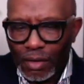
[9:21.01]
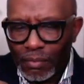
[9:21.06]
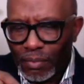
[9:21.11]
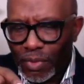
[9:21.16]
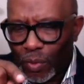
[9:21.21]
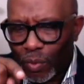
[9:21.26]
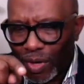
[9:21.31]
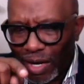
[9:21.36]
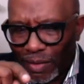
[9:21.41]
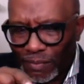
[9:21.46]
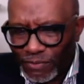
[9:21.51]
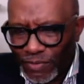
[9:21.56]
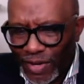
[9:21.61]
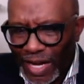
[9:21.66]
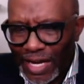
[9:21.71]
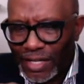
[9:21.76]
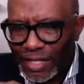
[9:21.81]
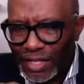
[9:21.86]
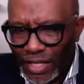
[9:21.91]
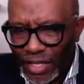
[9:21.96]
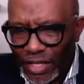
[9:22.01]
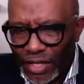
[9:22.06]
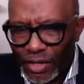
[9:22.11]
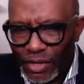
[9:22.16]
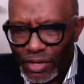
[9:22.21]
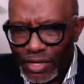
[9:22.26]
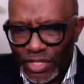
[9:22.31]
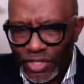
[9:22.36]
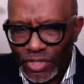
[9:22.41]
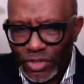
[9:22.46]
But what I'm finding
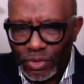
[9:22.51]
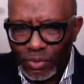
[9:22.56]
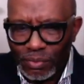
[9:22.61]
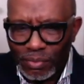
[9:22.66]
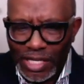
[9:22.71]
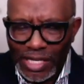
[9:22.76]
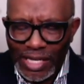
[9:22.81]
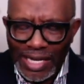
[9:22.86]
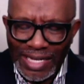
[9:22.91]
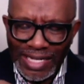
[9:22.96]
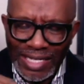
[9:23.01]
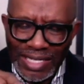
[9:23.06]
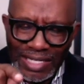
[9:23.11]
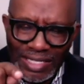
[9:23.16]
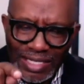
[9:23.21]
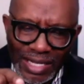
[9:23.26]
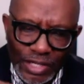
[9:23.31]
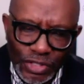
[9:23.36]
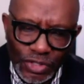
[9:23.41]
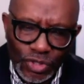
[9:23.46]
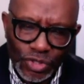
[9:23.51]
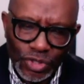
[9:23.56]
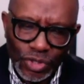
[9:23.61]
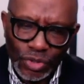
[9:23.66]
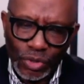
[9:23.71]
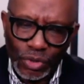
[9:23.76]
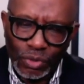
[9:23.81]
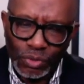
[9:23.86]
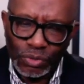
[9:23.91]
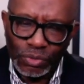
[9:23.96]
here is to be
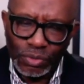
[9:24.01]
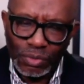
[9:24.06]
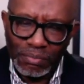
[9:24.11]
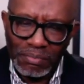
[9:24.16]
intentional